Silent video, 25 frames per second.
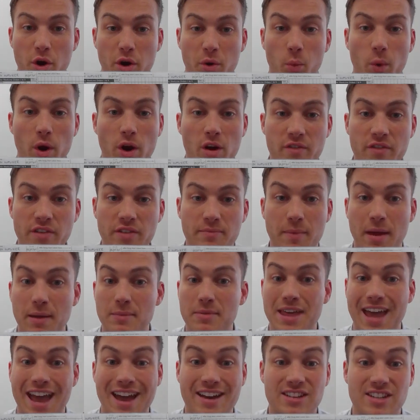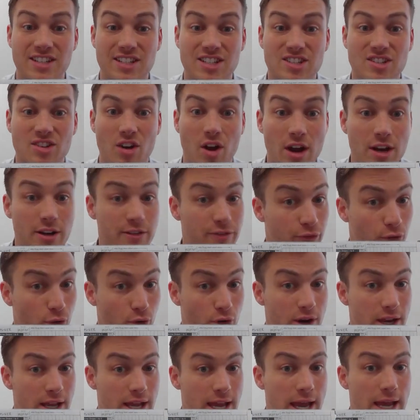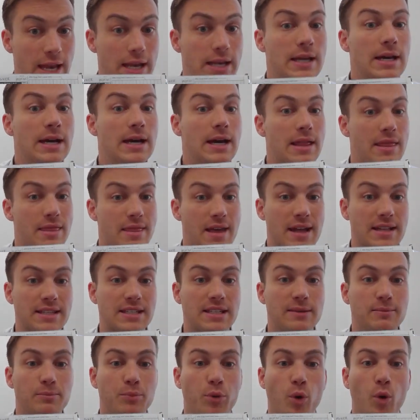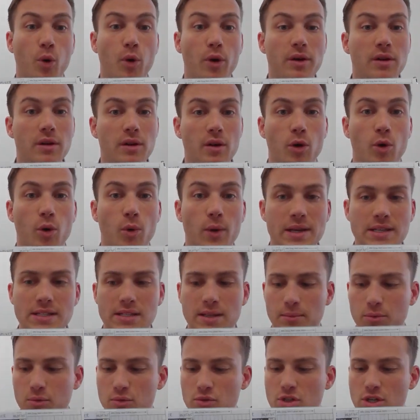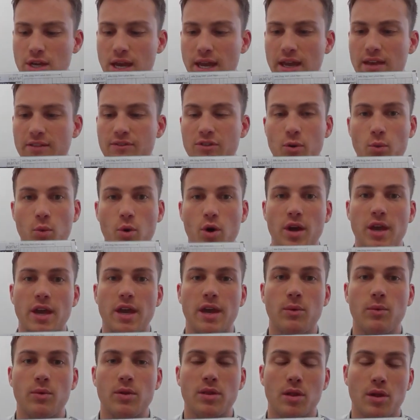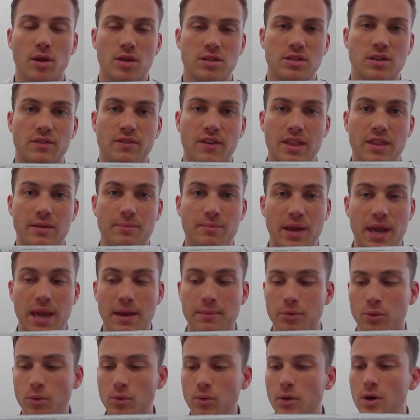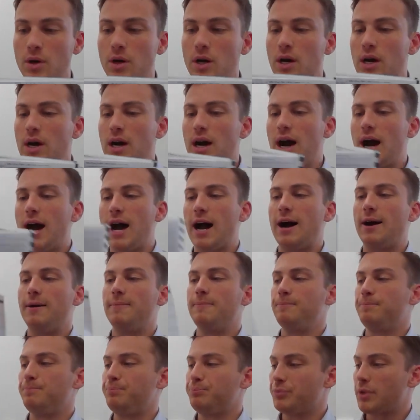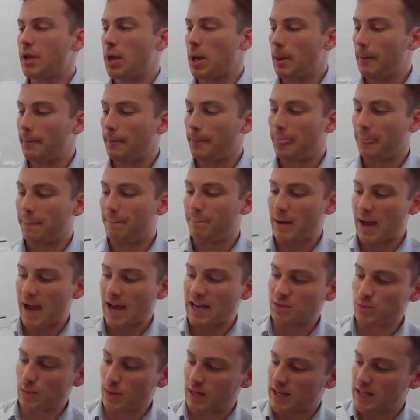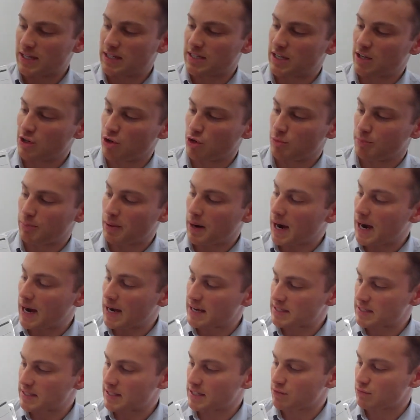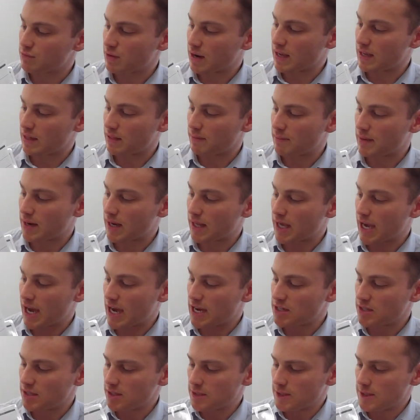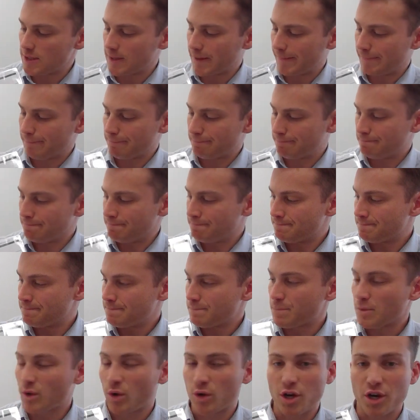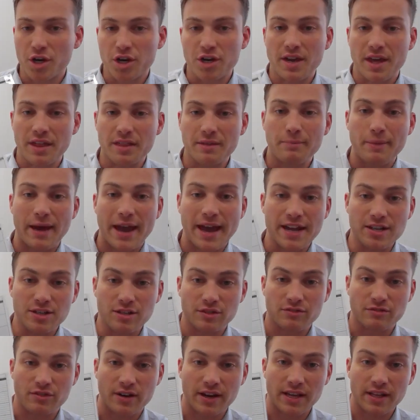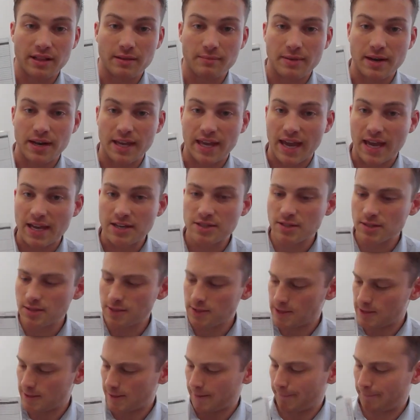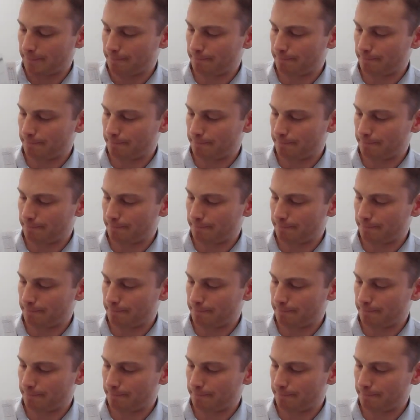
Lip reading: weren't aware of it? Maybe they hadn't signed for it yet. That's important. Always double check if you're working with lots of other people. But as we continue past these regular medications, we've got another page of regular medications.